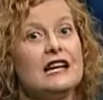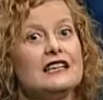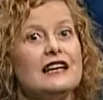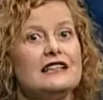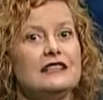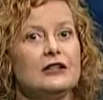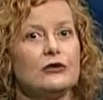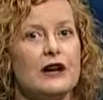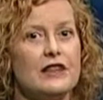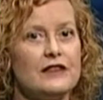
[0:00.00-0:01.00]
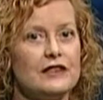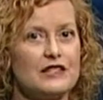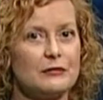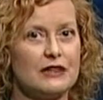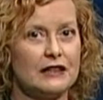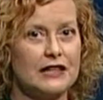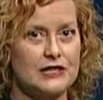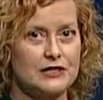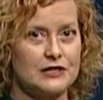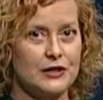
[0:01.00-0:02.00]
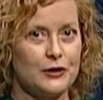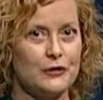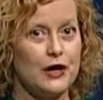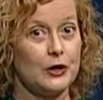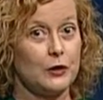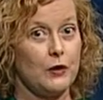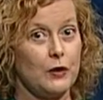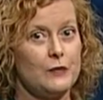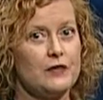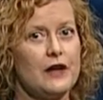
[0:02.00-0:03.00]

They did great things in the Middle Ages, though, unquote.